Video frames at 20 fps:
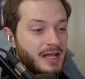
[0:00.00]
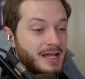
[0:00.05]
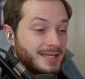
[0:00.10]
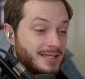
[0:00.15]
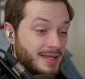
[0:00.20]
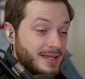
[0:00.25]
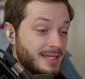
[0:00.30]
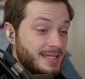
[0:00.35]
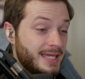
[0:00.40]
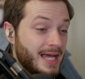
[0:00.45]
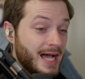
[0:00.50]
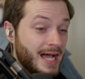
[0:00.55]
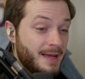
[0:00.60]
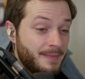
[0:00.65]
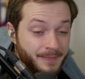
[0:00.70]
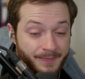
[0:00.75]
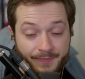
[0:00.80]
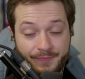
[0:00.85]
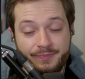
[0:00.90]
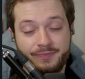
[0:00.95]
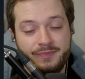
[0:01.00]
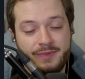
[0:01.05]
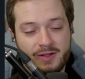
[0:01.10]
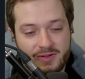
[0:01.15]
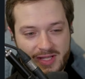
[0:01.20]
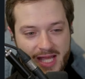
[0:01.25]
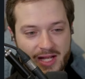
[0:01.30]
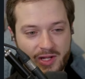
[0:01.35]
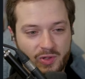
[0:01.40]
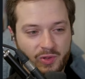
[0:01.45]
So this time,
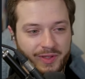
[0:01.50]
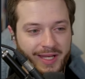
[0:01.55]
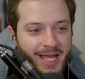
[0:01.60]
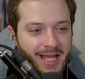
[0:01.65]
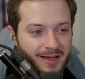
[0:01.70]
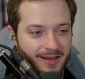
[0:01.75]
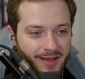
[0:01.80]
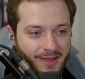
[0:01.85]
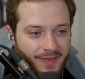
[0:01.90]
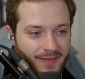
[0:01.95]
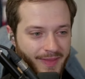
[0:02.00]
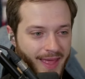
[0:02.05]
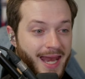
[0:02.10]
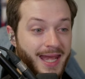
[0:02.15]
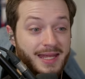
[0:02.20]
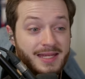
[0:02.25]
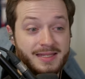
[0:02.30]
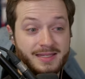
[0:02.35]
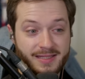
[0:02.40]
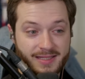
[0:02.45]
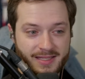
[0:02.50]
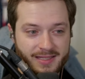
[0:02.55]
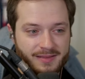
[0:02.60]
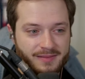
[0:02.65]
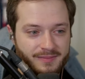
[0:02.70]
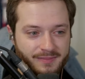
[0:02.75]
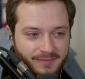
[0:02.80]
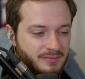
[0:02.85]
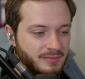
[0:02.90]
there's that cooldown. That is...